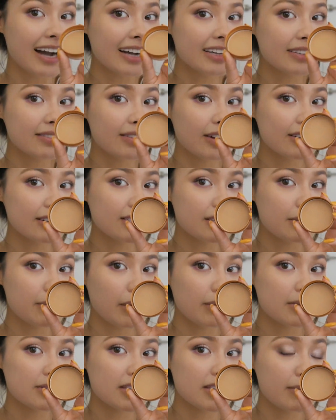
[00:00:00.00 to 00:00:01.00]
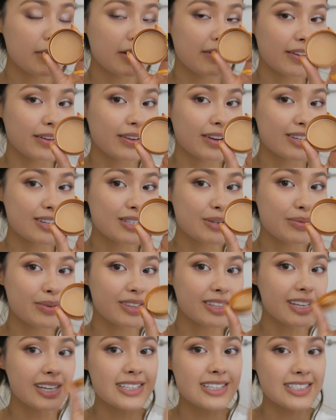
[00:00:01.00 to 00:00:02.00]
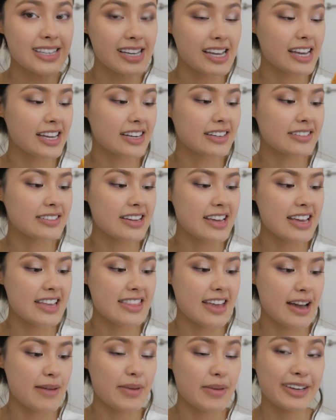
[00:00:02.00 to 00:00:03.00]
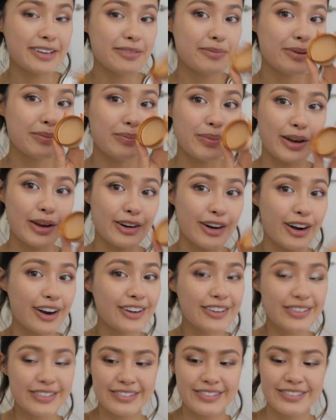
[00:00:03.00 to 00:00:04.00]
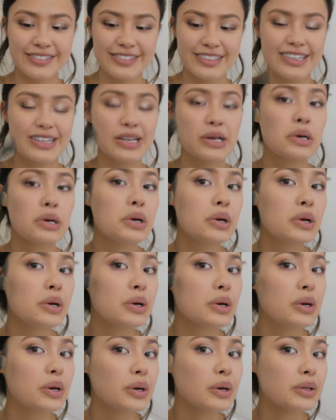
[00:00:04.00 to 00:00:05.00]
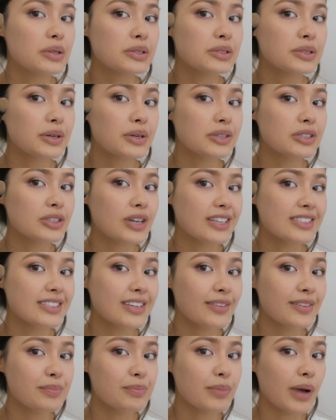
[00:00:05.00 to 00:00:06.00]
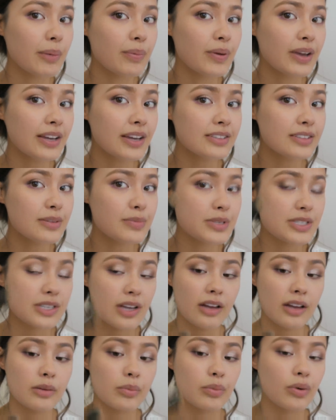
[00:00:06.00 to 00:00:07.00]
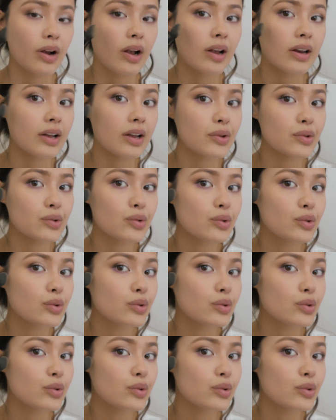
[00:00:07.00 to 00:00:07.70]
I could honestly probably set my foundation with this and that might have been better. Let's go ahead and try. See, I picked up a ton of product.